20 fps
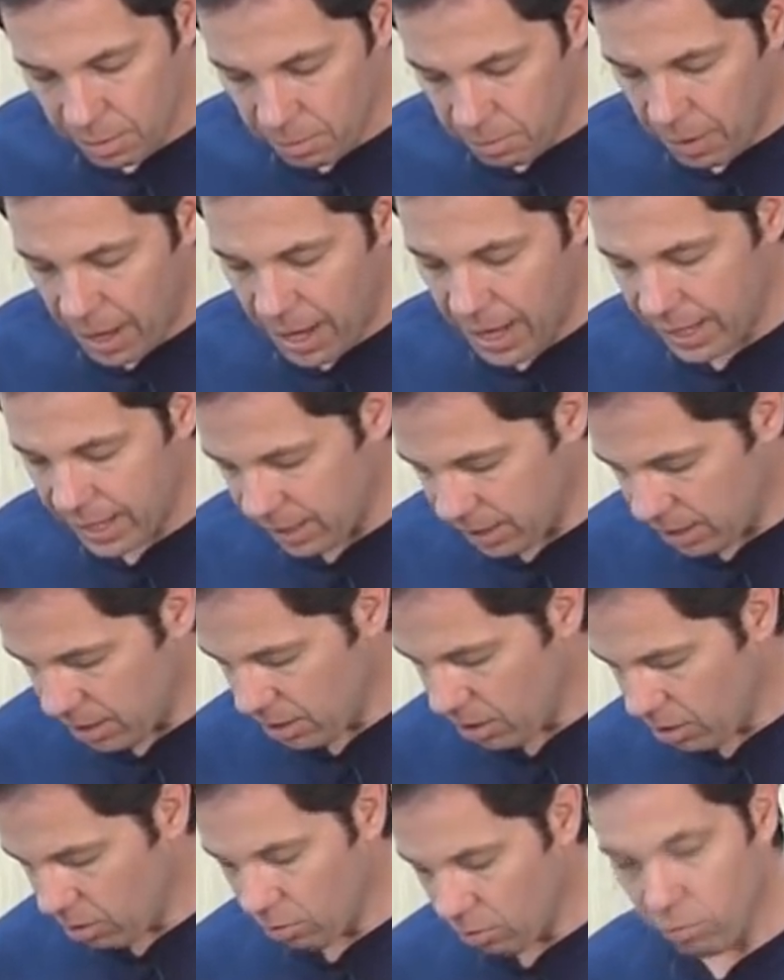my
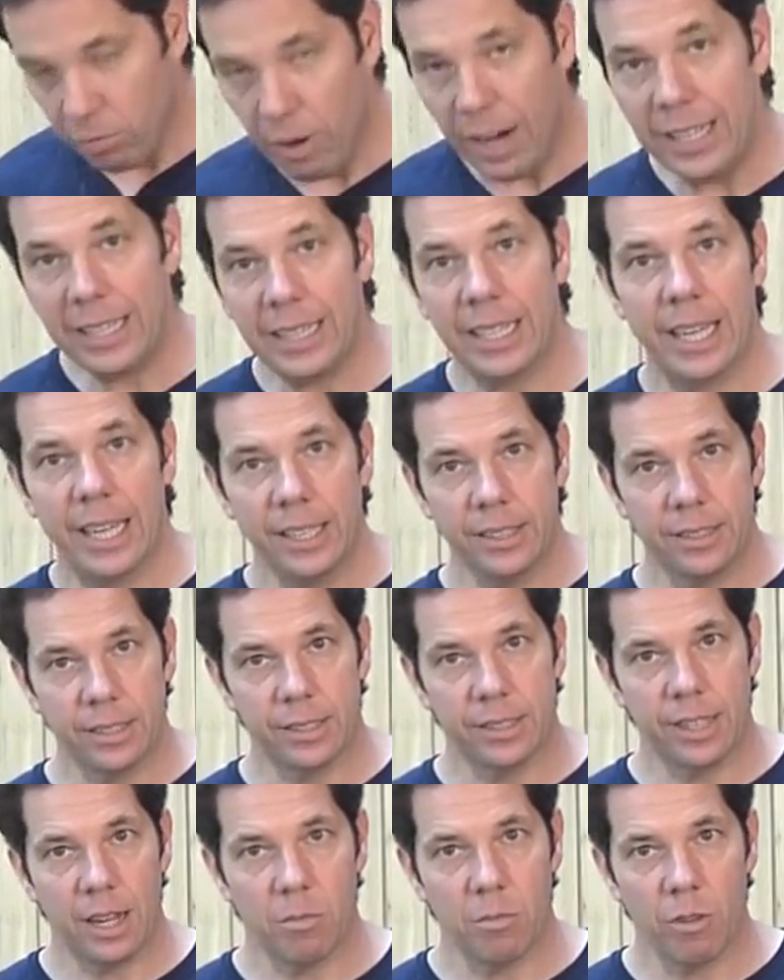right leg,
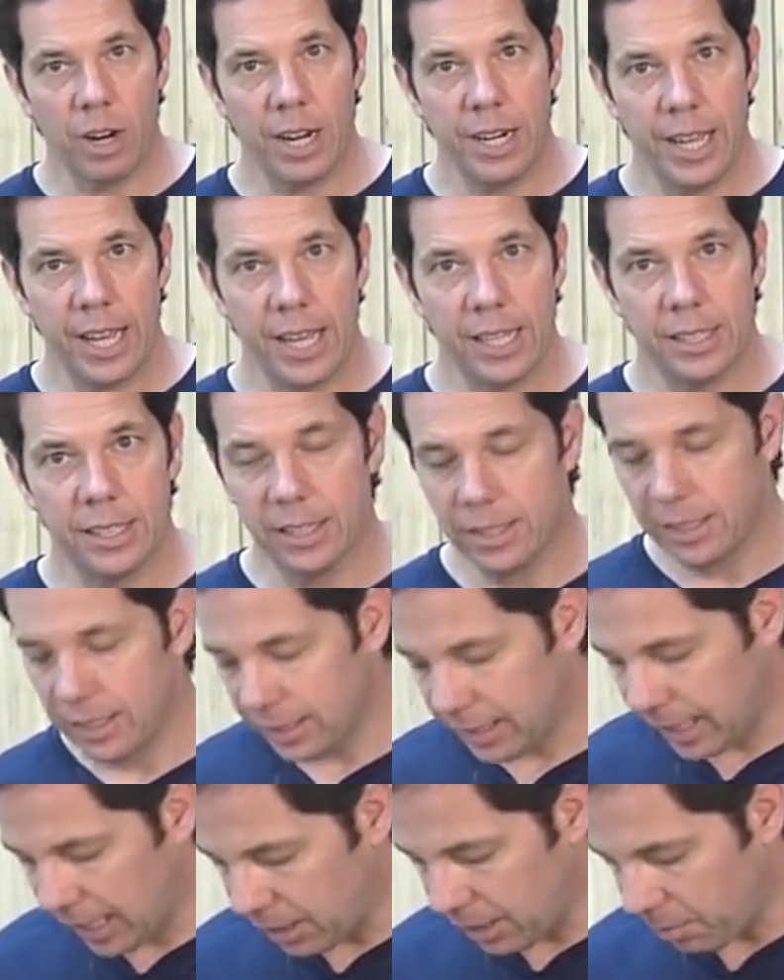since I'm right-handed in
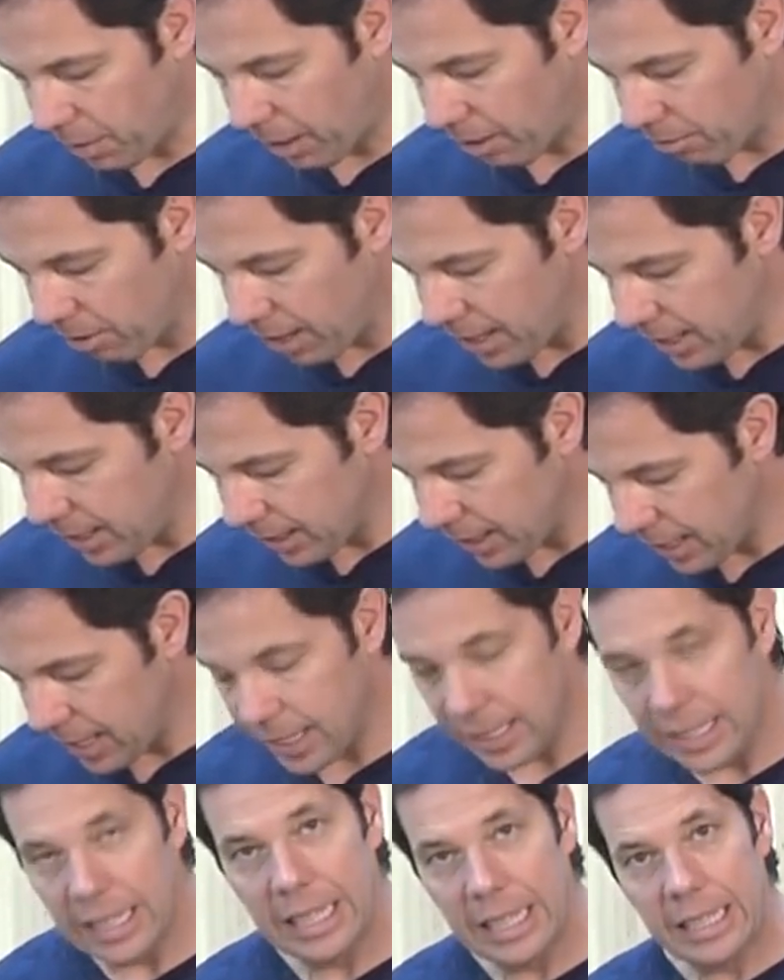this case, my right
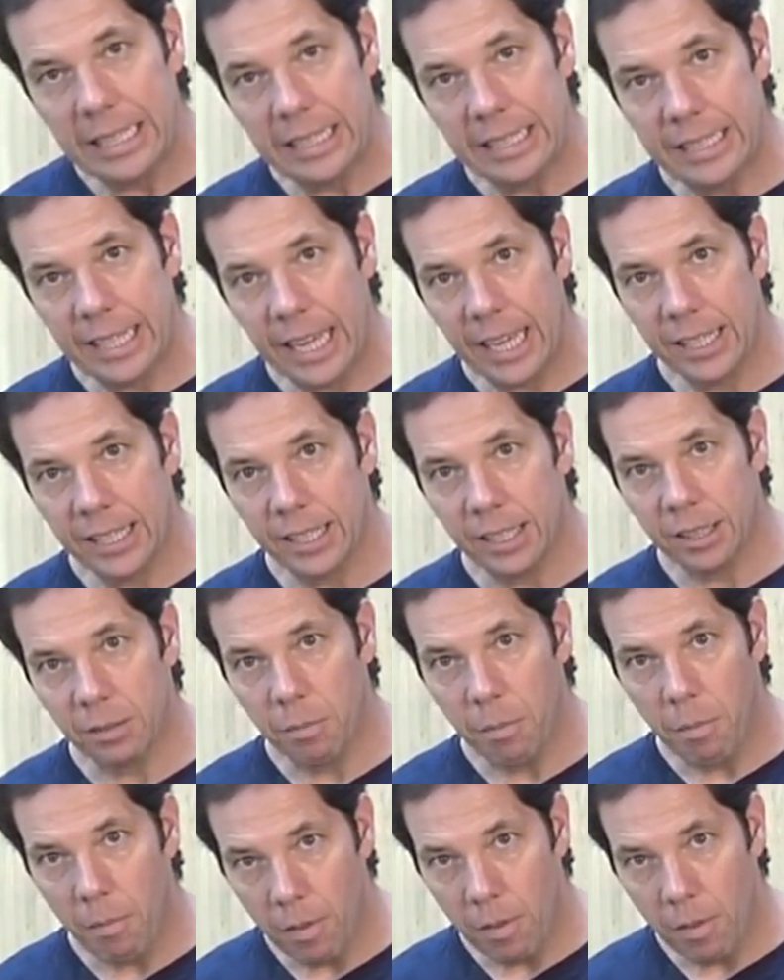leg is standing